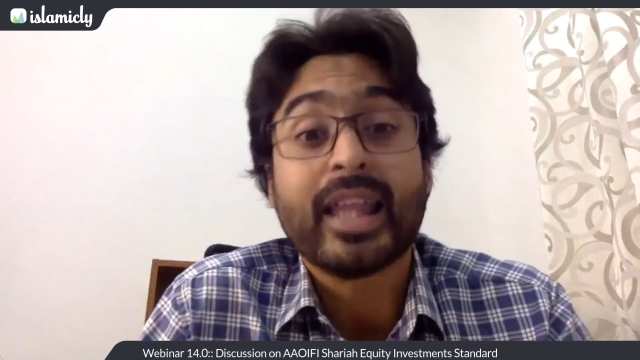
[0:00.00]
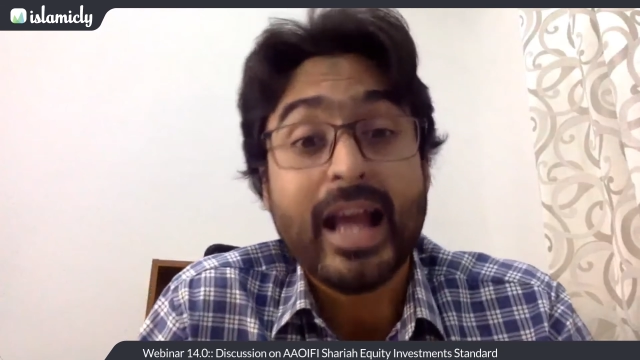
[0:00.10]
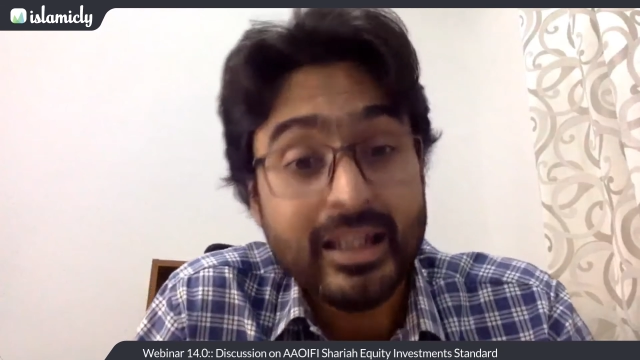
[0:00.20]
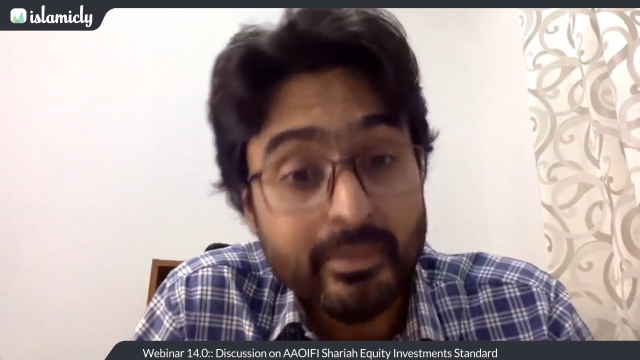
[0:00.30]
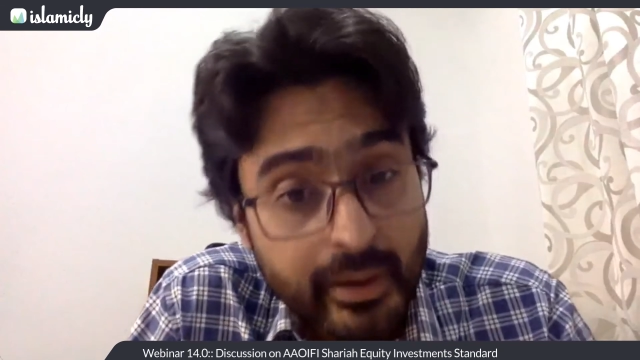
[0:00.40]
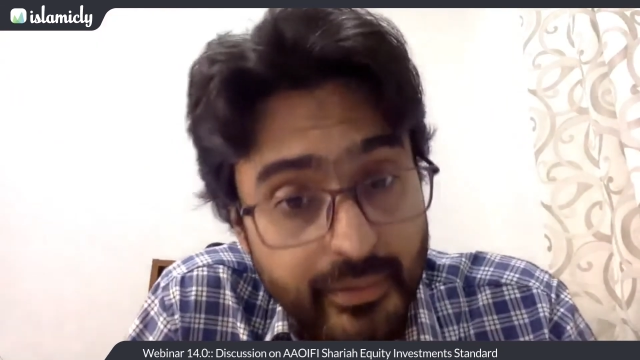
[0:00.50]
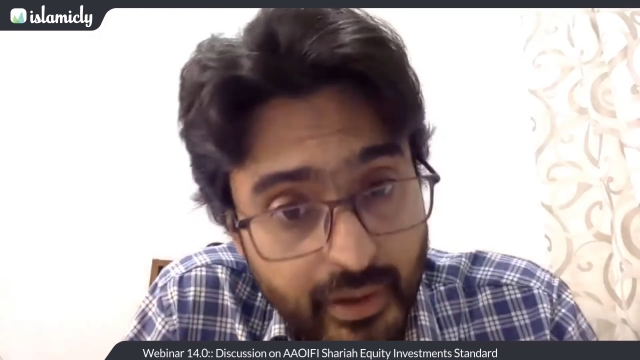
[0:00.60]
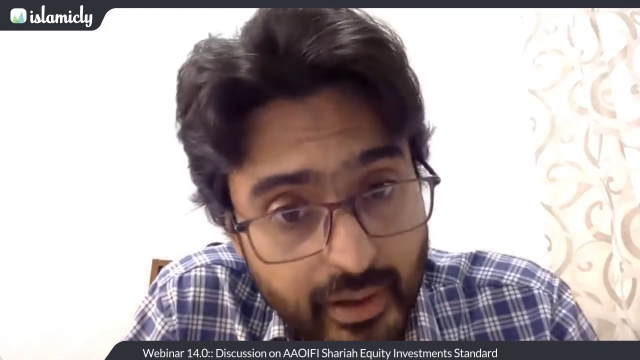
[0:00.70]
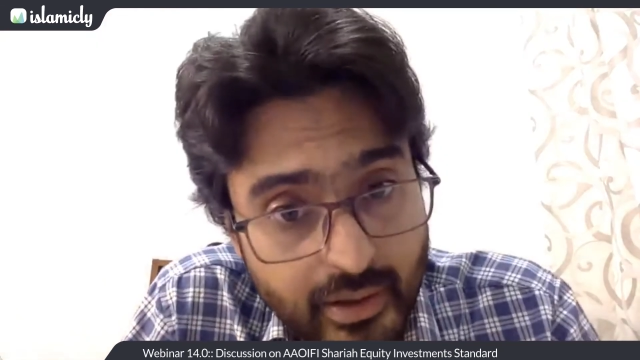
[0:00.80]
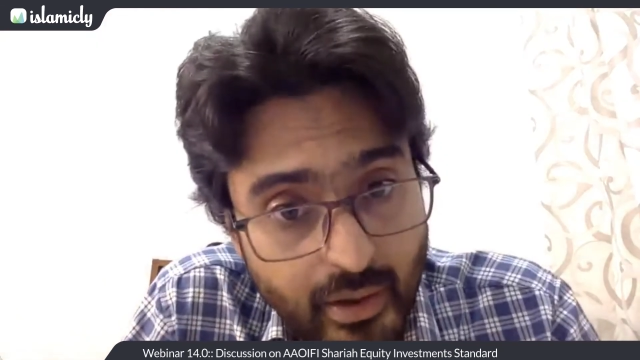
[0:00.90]
caliber of
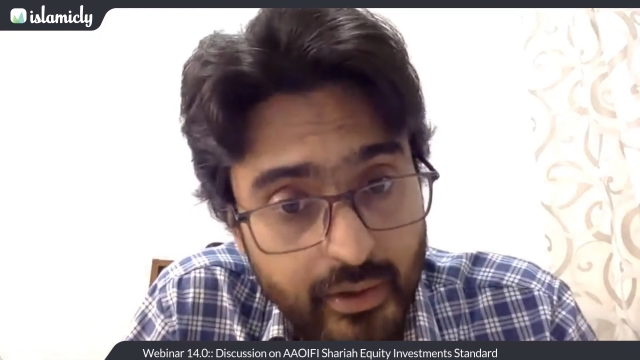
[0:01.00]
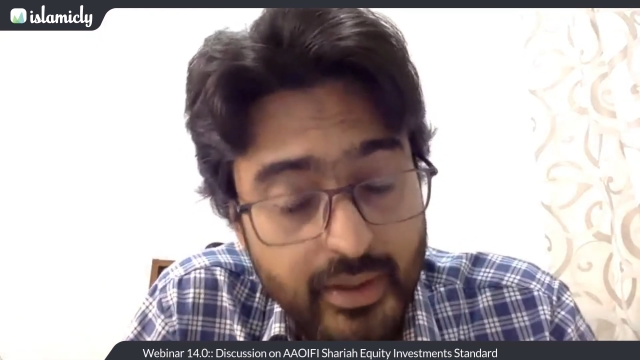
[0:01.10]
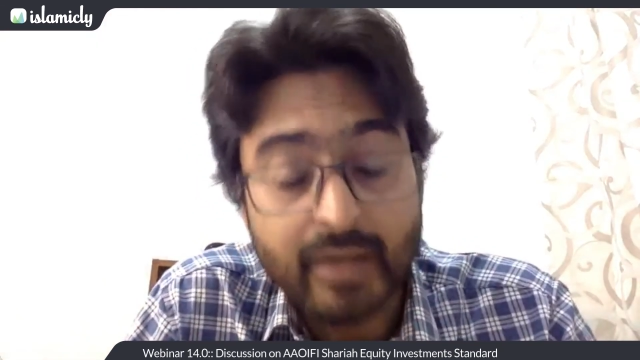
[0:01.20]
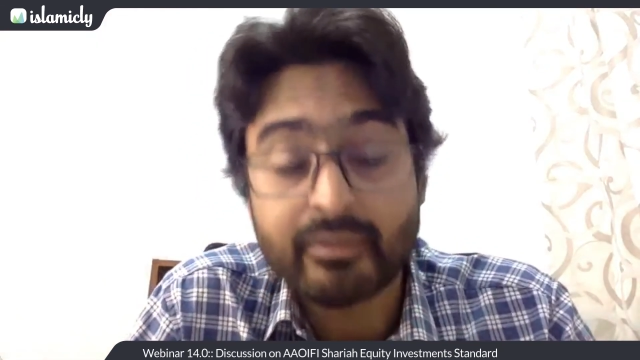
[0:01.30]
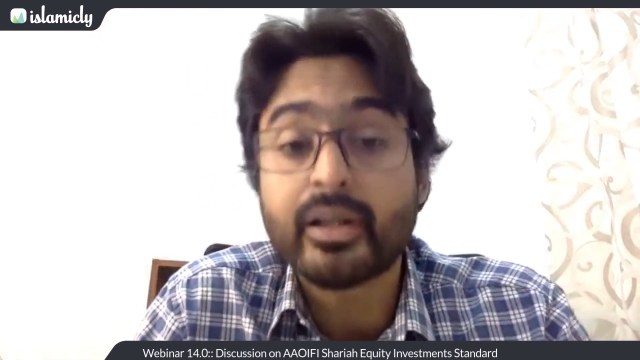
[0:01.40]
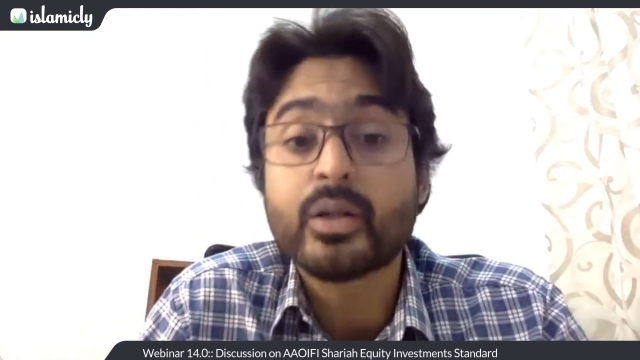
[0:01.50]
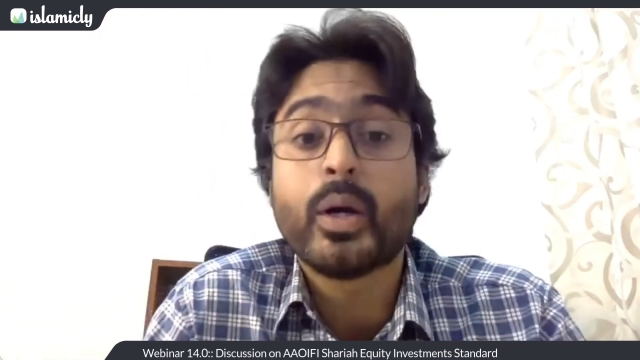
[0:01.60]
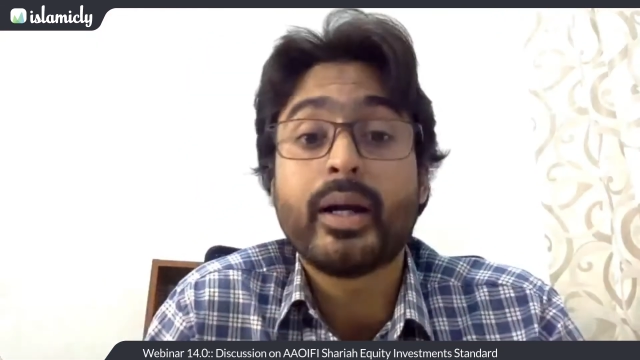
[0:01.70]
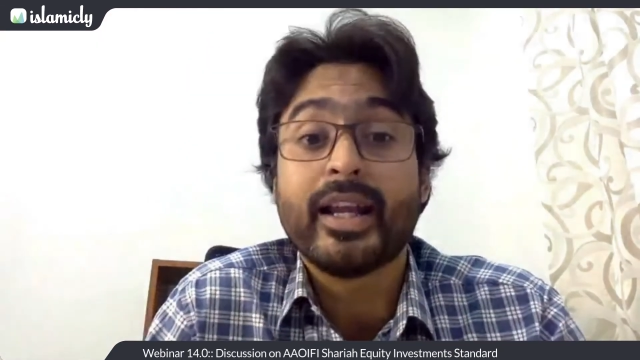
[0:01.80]
Sharia scholars, have the required